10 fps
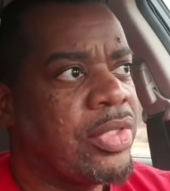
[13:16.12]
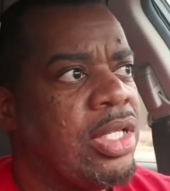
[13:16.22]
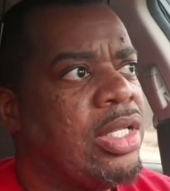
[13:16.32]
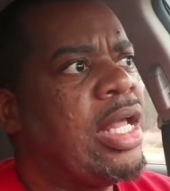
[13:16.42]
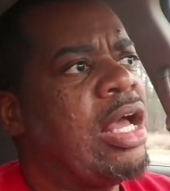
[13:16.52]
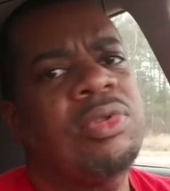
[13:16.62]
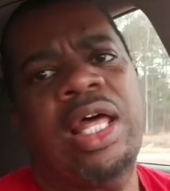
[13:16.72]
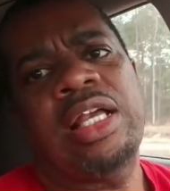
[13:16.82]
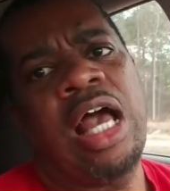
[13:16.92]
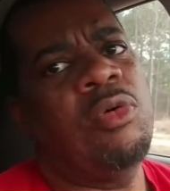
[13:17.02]
And I don't
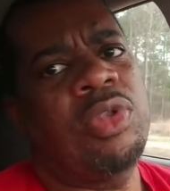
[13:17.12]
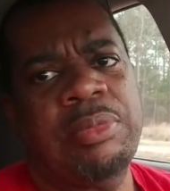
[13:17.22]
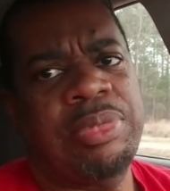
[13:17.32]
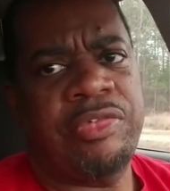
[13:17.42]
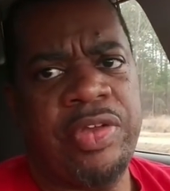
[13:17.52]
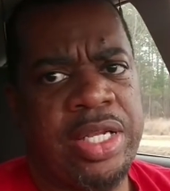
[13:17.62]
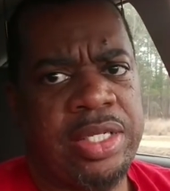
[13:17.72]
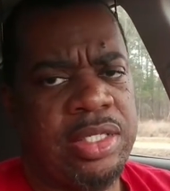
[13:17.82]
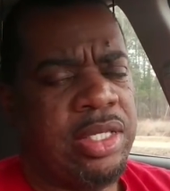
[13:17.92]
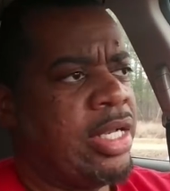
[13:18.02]
like profanity.